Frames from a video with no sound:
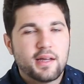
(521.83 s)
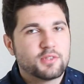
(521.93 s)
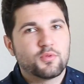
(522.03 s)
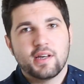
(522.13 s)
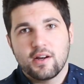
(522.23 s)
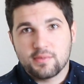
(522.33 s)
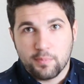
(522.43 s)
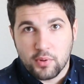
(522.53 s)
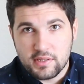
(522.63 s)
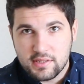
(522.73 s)
It's really hard to
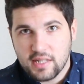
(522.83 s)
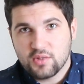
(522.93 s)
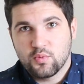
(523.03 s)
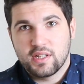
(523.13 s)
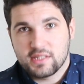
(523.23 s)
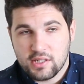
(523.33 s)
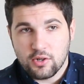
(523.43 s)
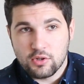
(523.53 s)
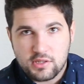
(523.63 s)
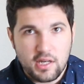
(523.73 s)
predict when it's gonna
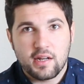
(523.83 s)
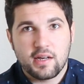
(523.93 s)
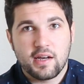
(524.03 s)
go dana,